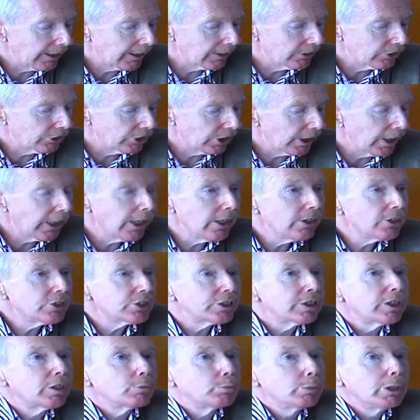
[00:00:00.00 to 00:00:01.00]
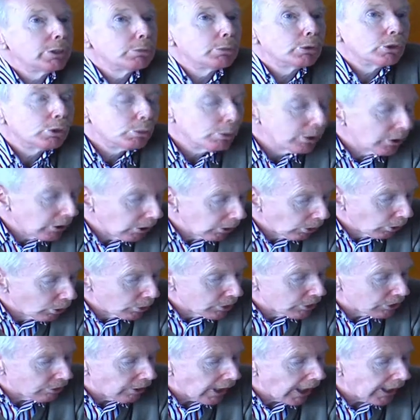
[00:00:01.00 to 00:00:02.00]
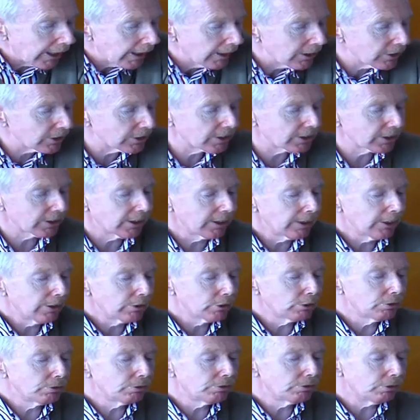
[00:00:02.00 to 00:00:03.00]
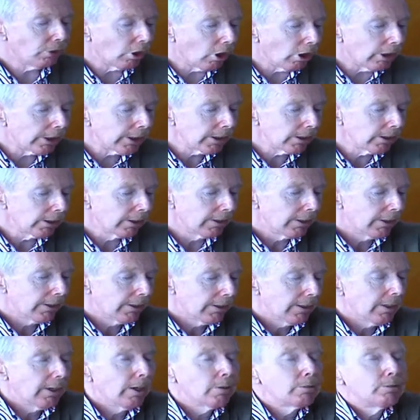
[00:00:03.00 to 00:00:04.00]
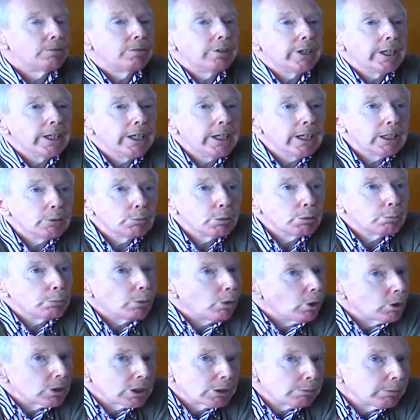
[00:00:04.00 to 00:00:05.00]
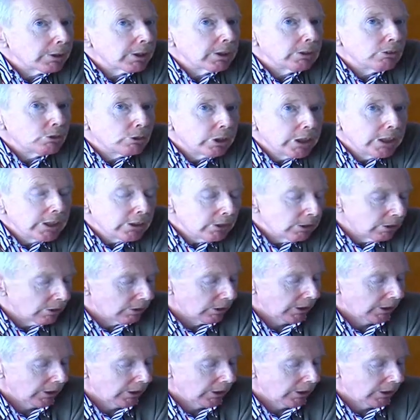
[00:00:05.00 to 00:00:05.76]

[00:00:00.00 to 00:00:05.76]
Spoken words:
change, so that people would close ranks to foil a vague but possibly real